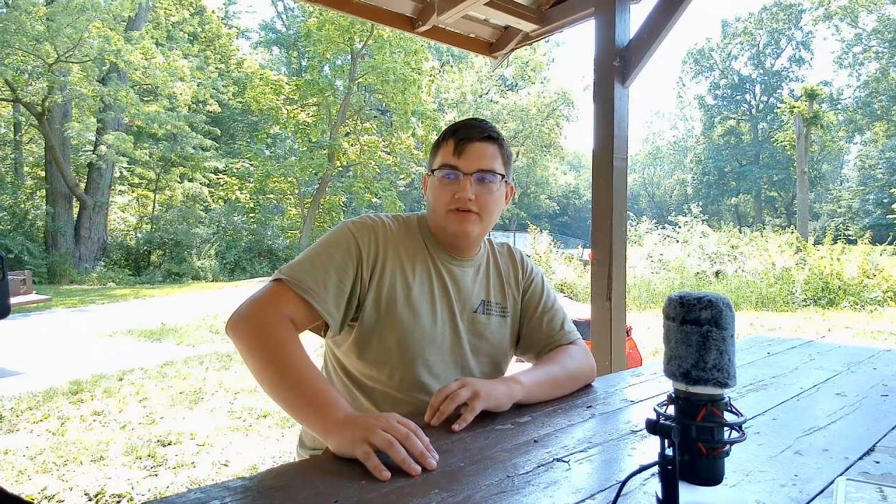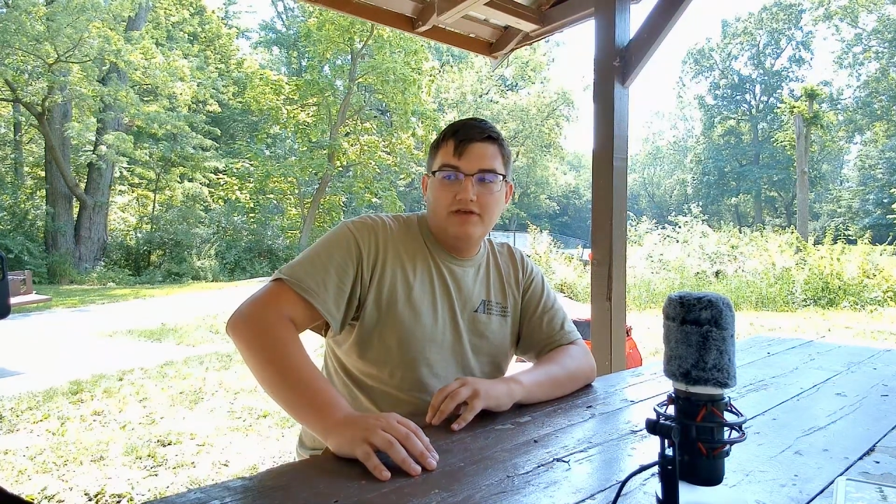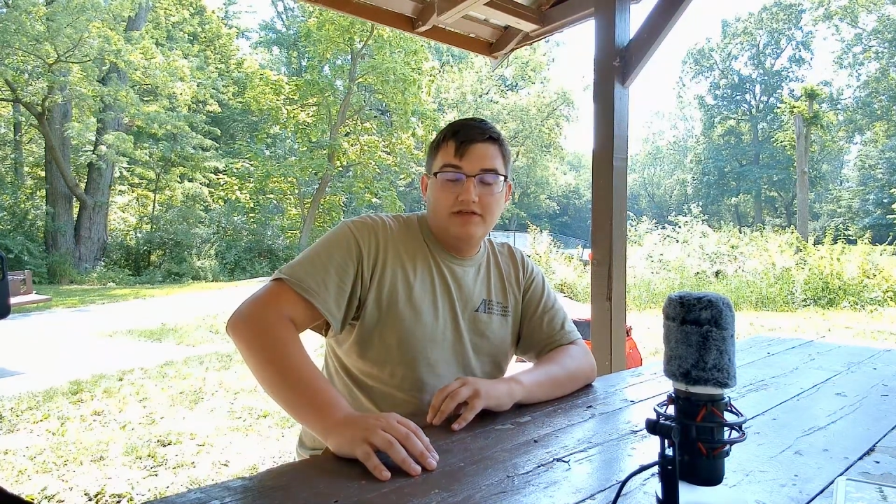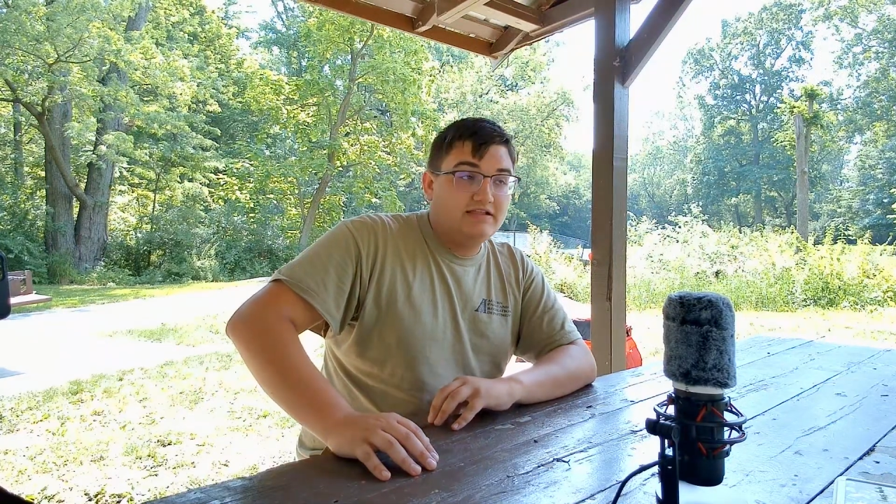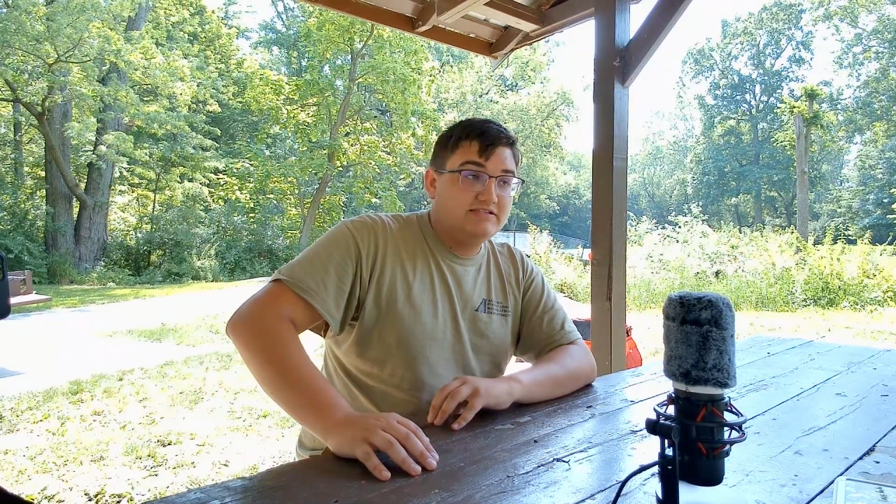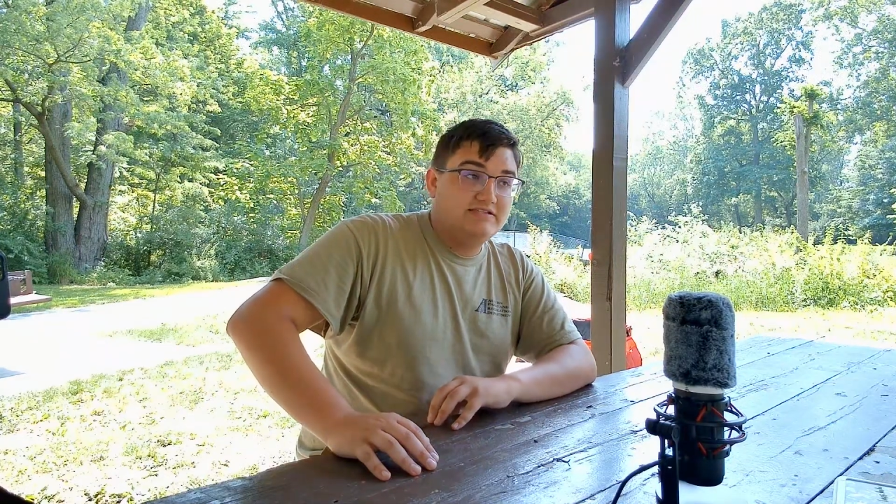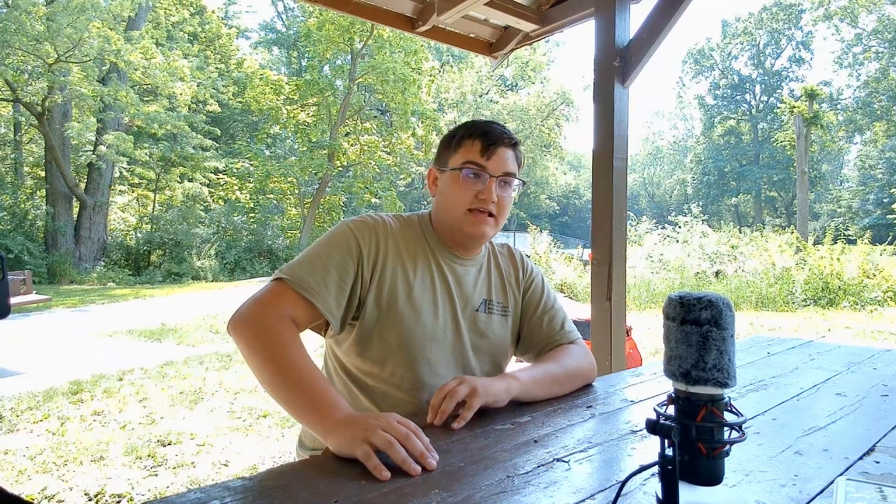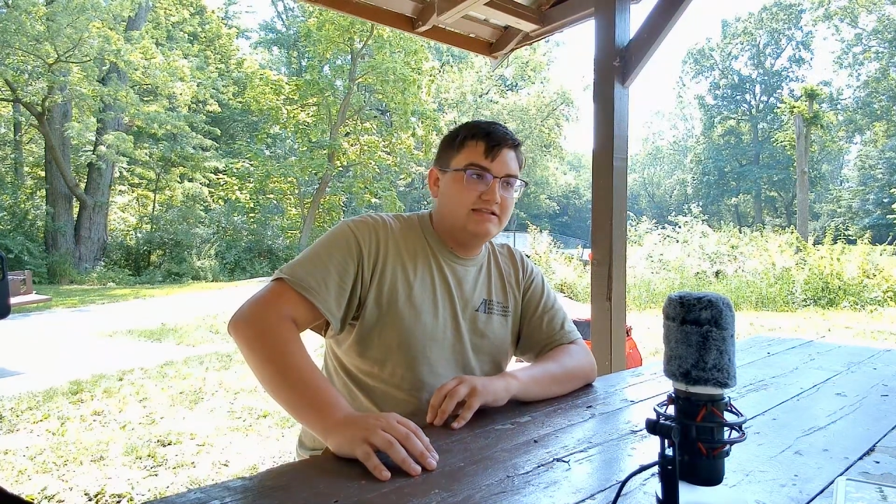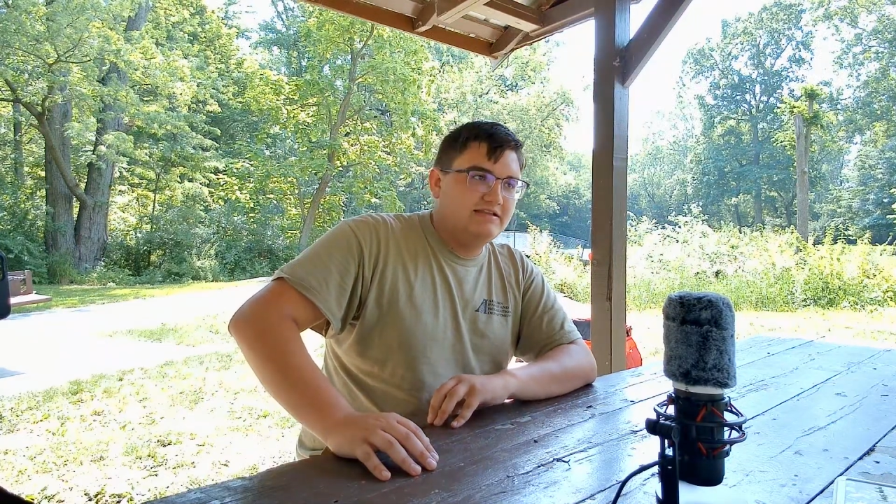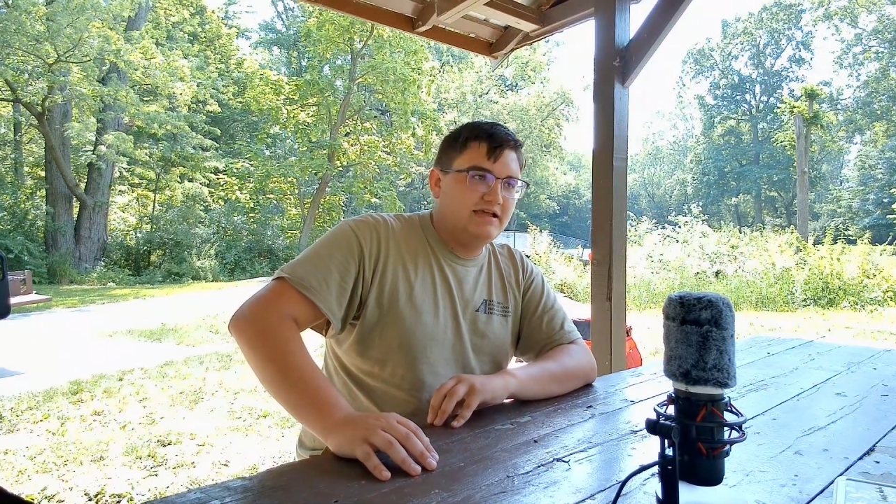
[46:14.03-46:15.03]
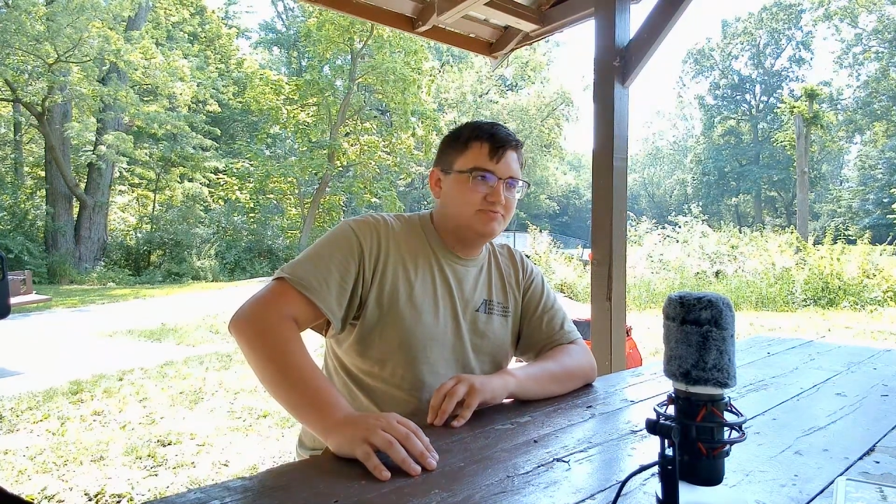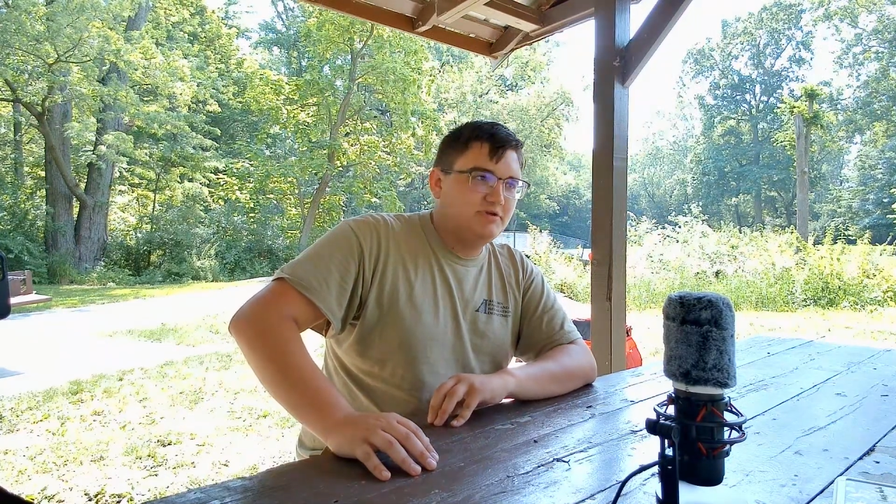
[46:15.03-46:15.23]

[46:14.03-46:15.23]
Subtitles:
that's an aspect I